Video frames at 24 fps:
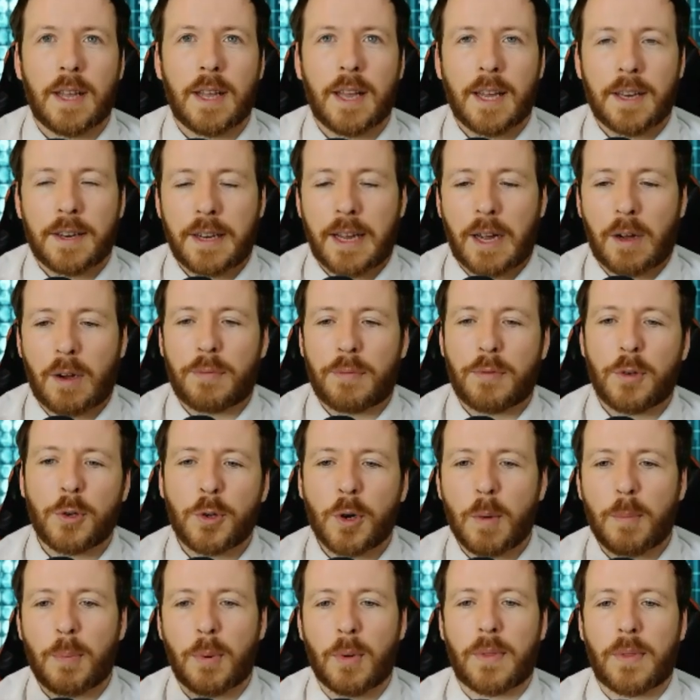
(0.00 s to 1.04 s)
Now, if you
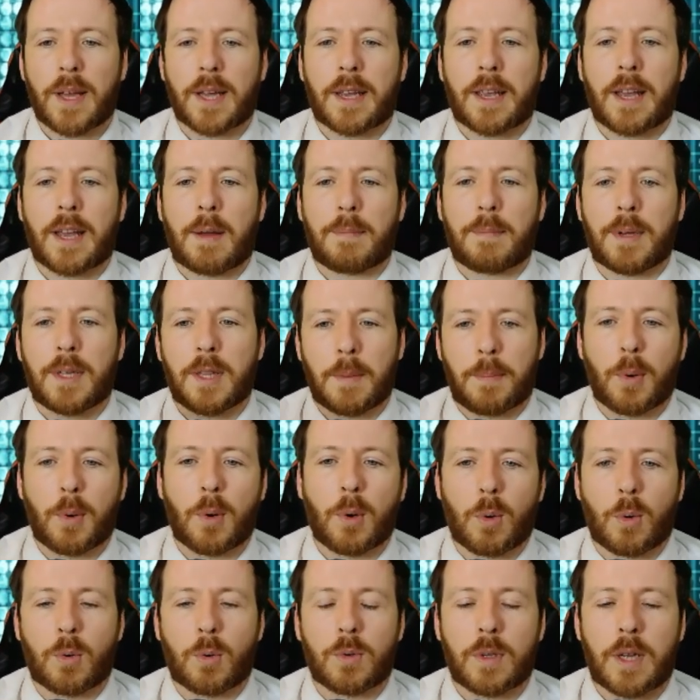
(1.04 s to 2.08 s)
don't put that GAM in the
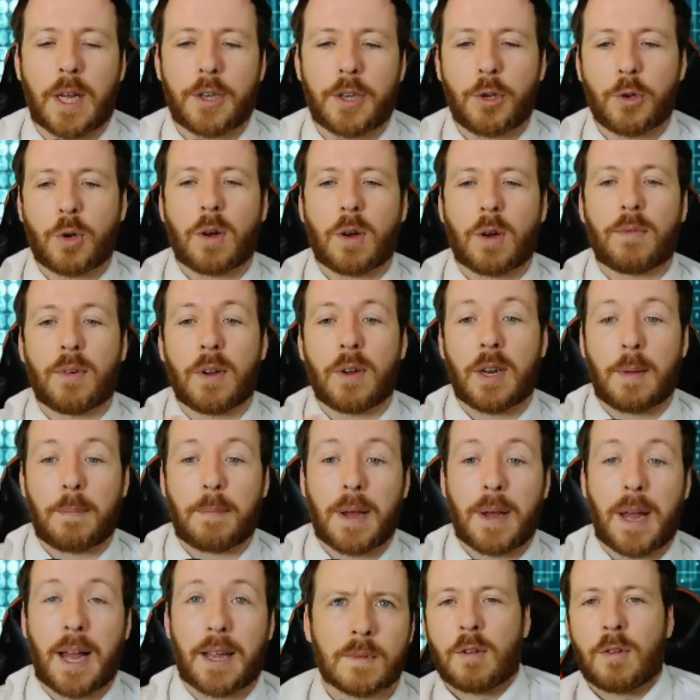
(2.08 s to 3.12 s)
pool and you convert it
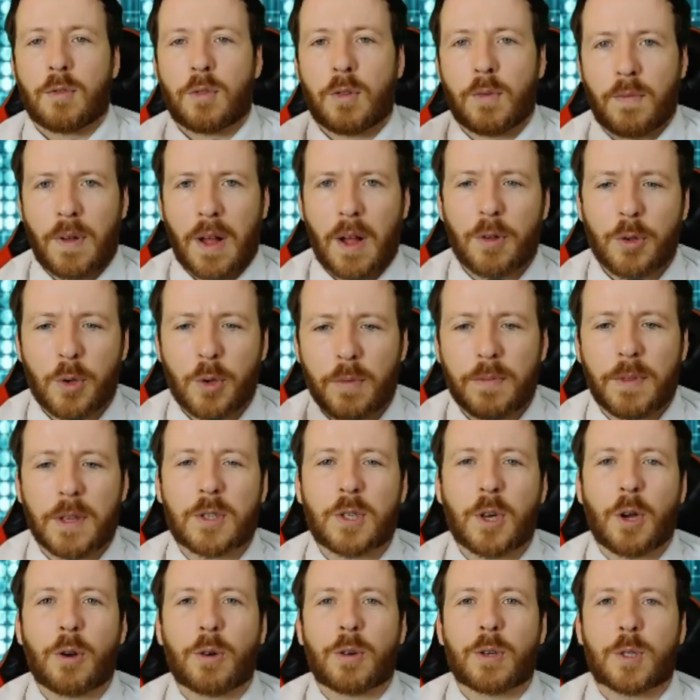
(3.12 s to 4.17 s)
back, the value of the
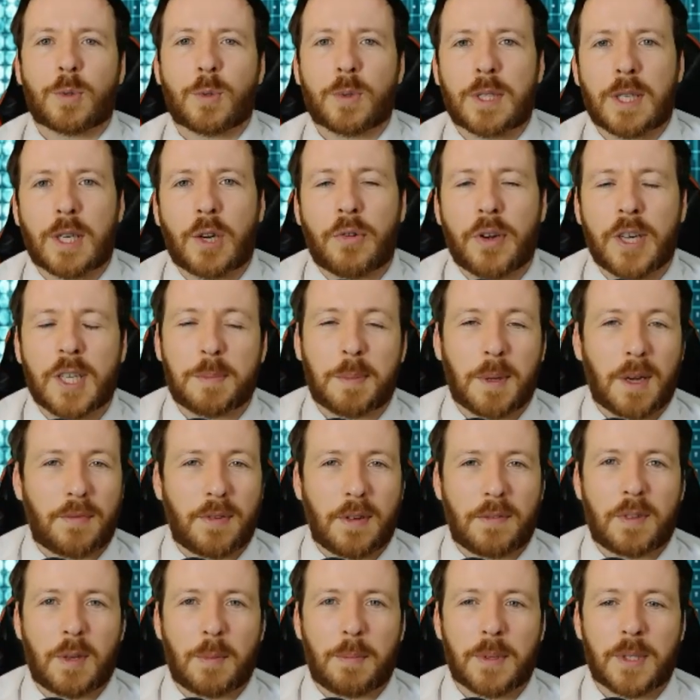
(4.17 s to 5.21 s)
tokens was increased by
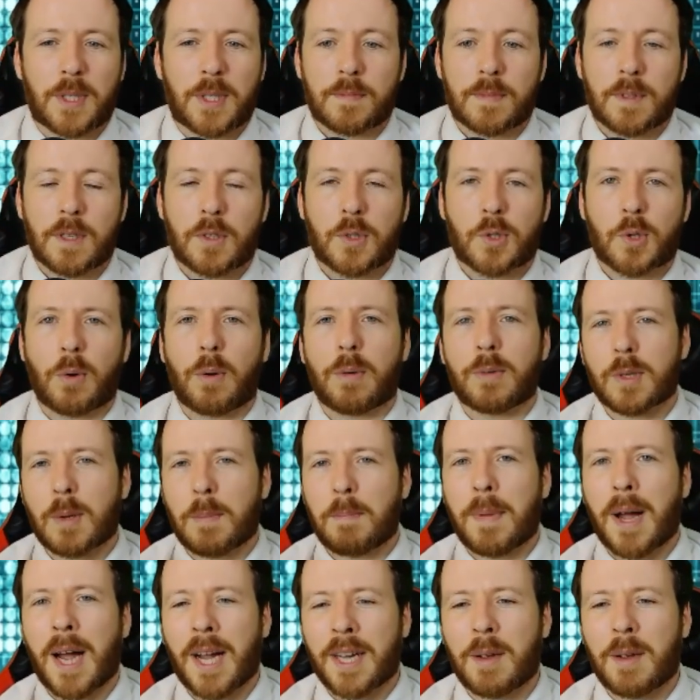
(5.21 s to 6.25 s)
50%. So it was a
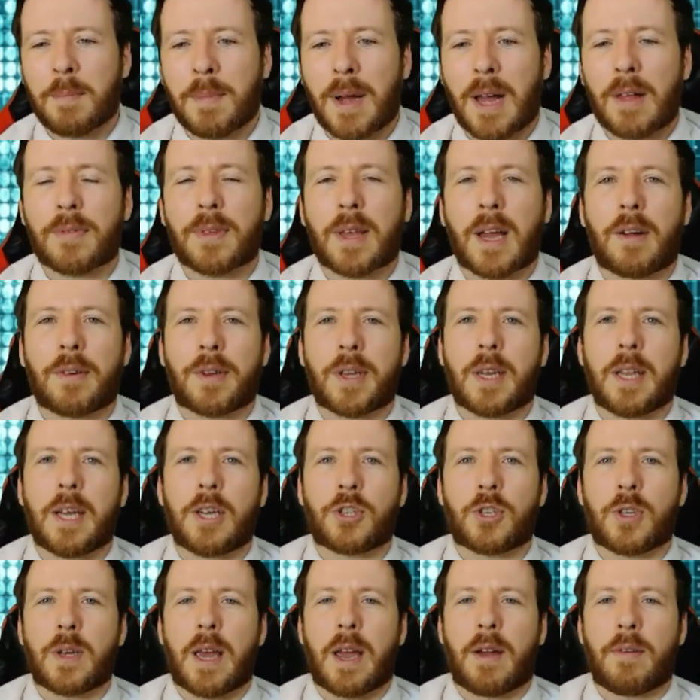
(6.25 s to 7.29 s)
minor math
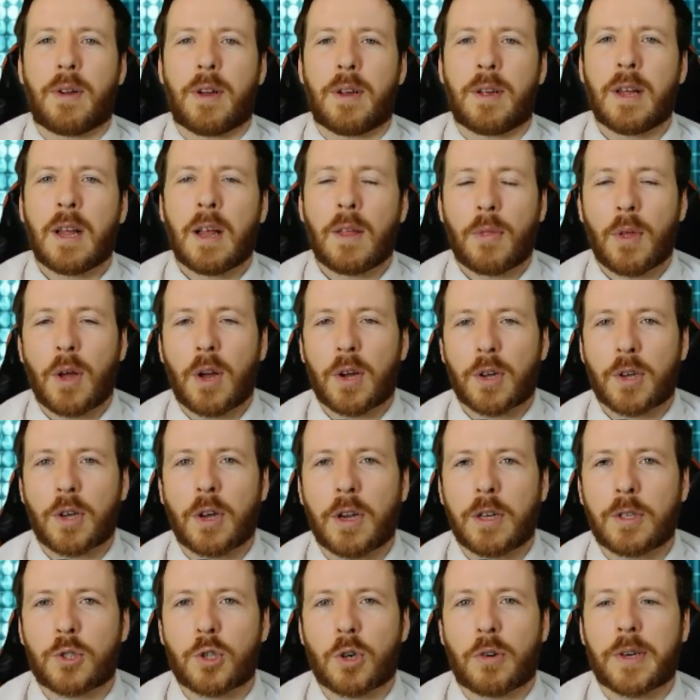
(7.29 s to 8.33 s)
calculation error that
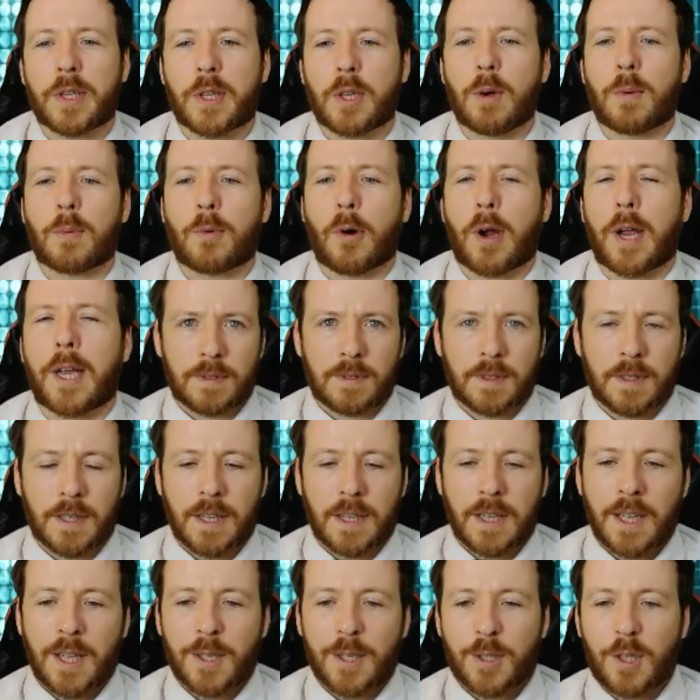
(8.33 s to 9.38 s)
occurred during the upgrade.
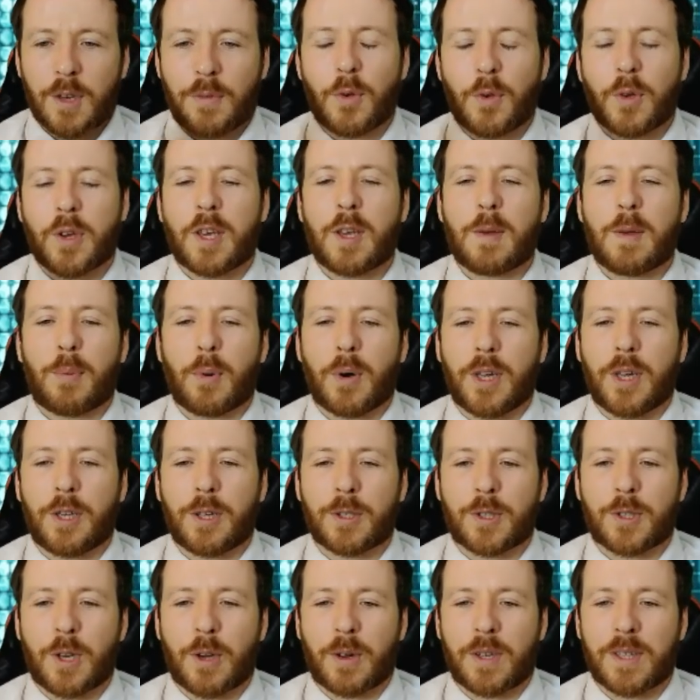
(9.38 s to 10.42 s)
So if you keep putting
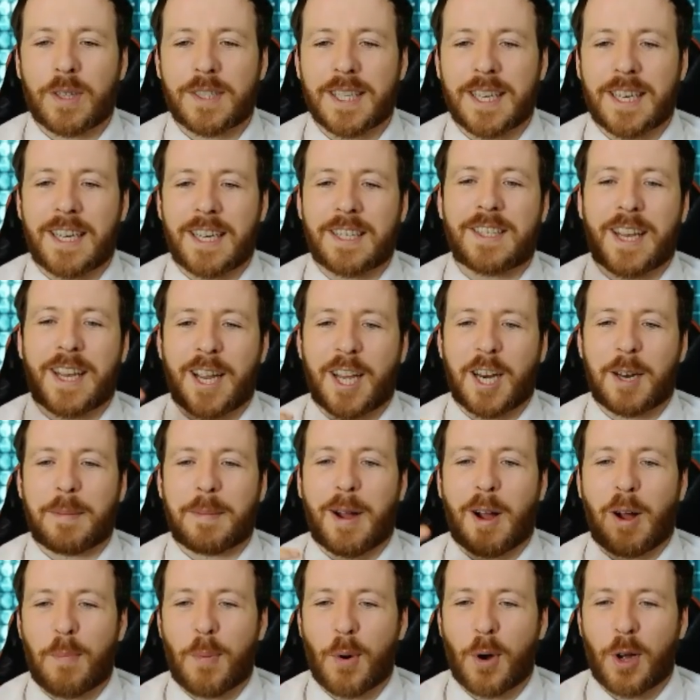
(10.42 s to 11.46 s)
your tokens in and taking them
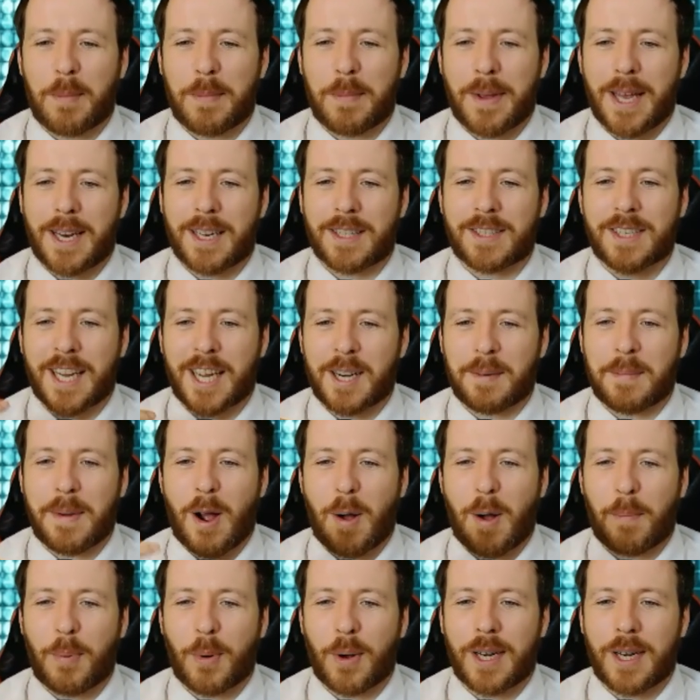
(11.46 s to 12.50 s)
out and putting them in and taking them
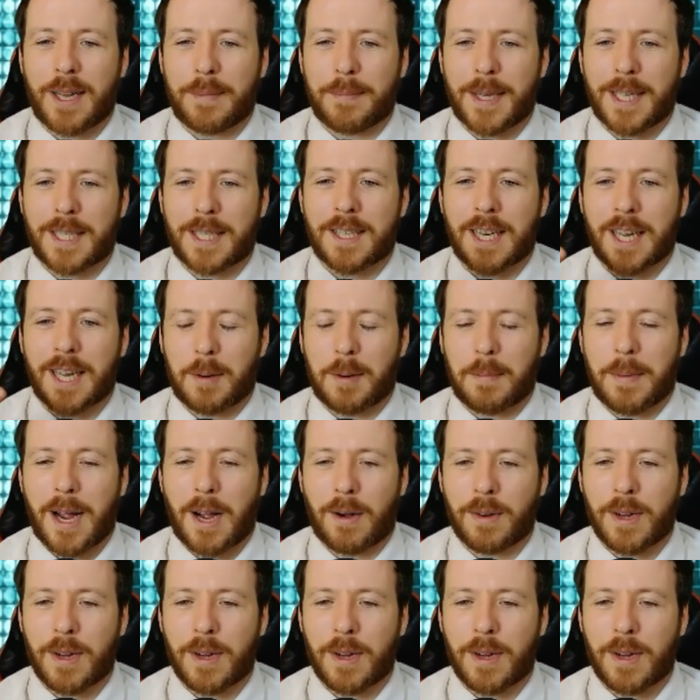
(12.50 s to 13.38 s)
out and putting them in and taking them out,